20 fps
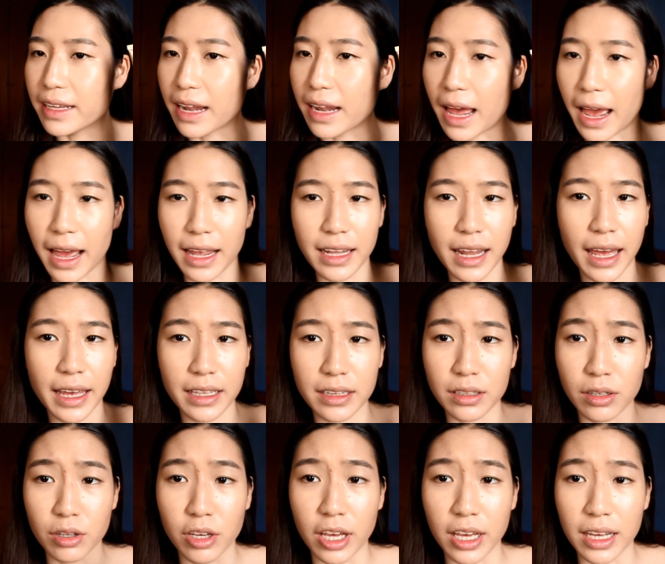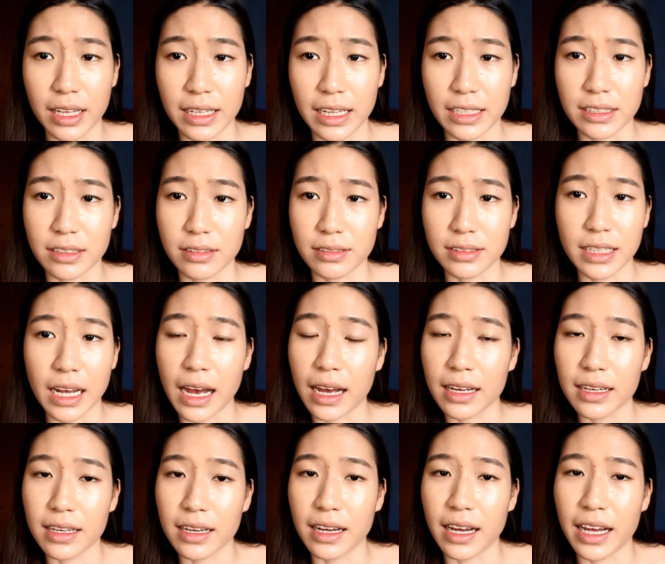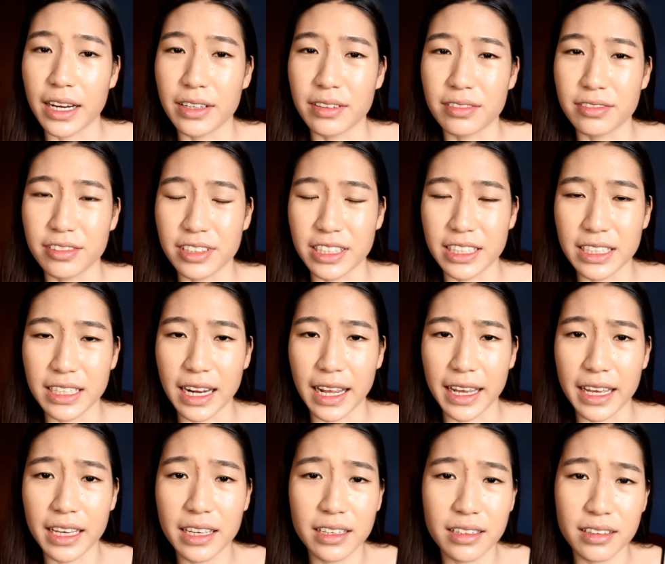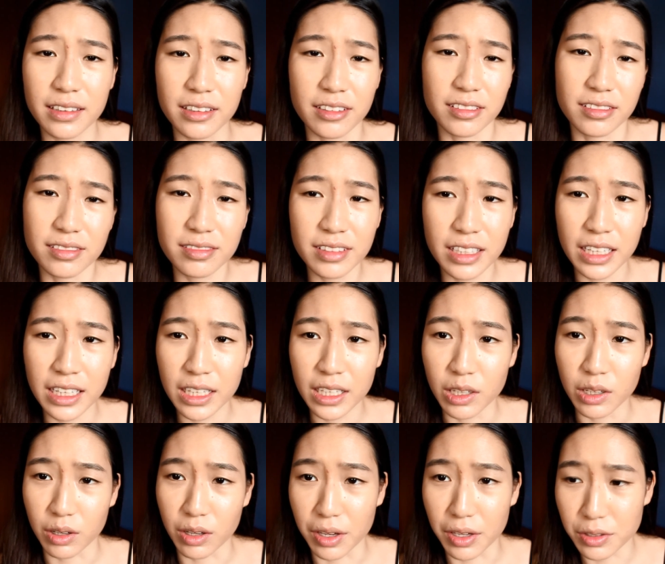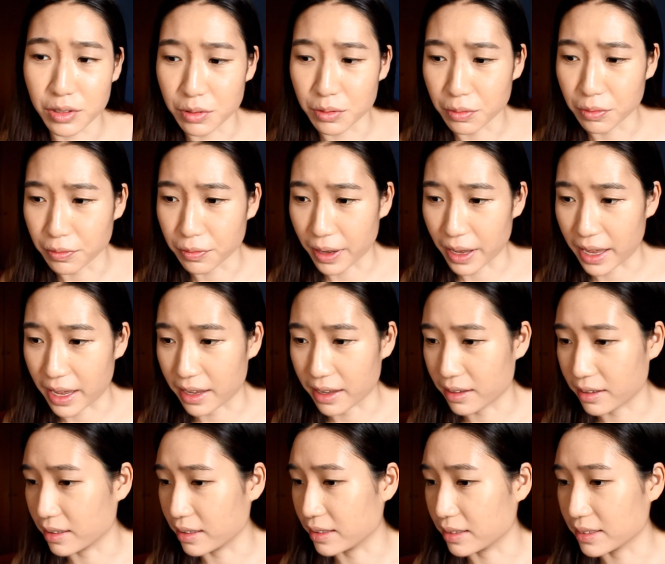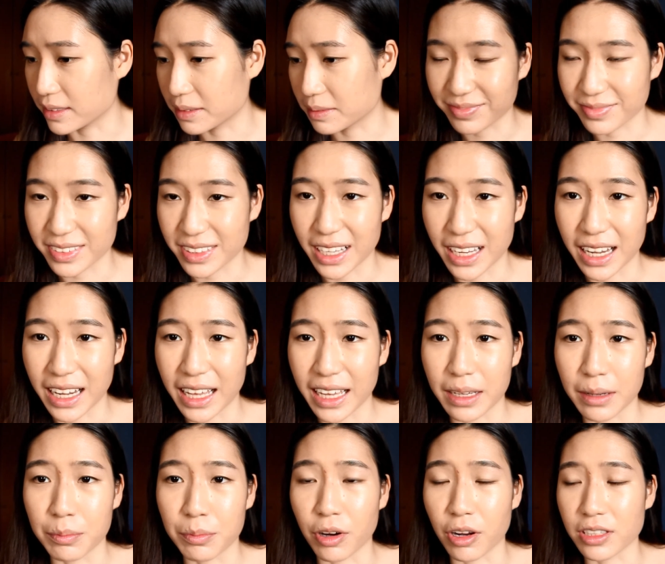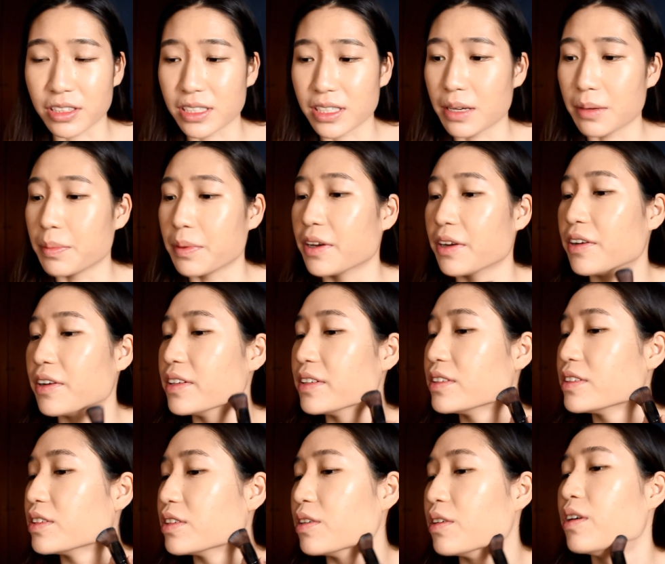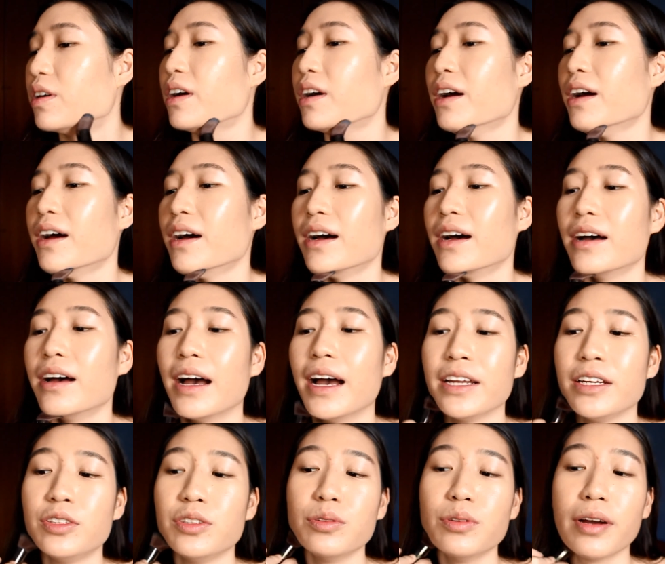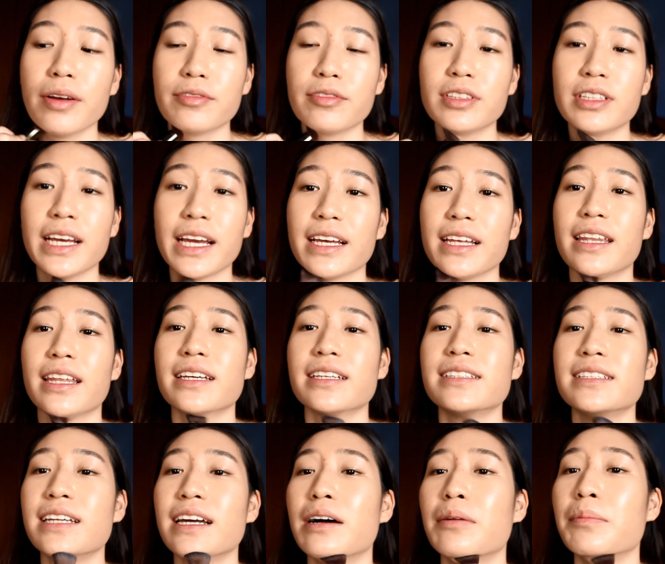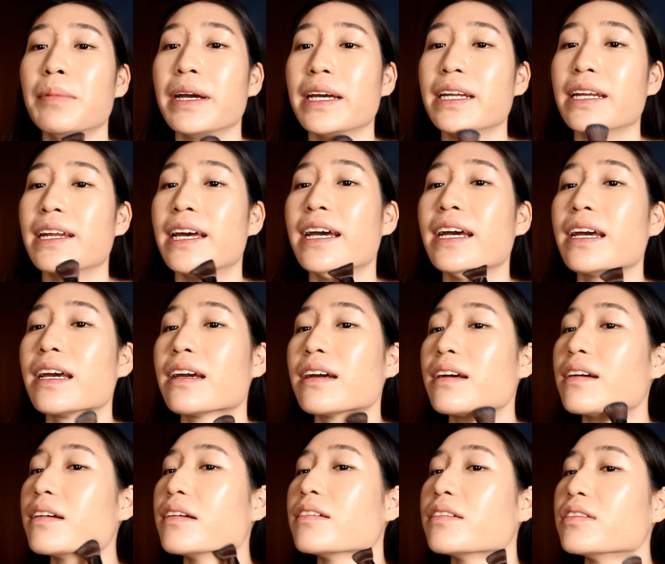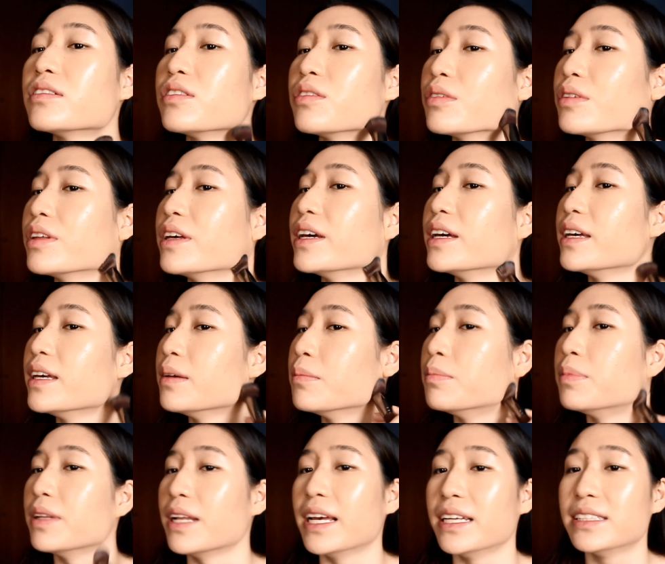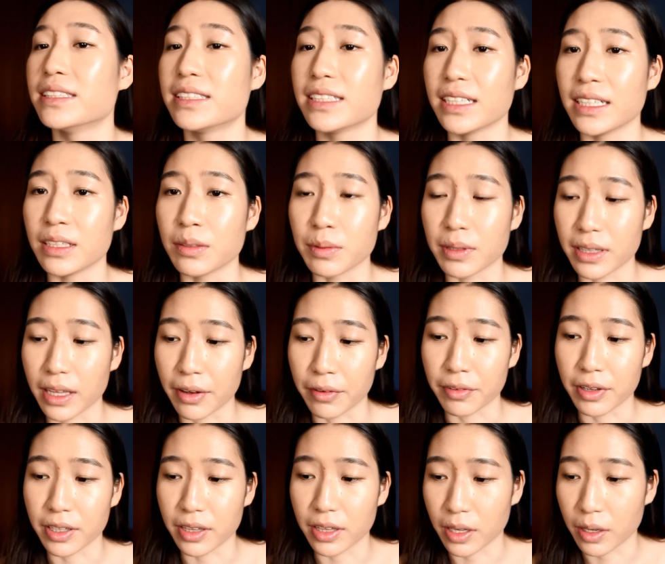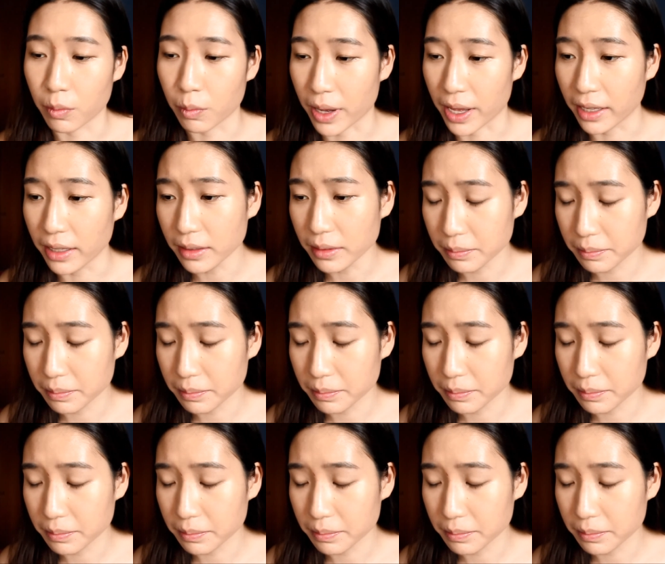Like, I like looking a little darker. I don't really like, you know, looking too fair because I like a bronzy appearance. So I do have to take this down my neck so that it blends in with everything well.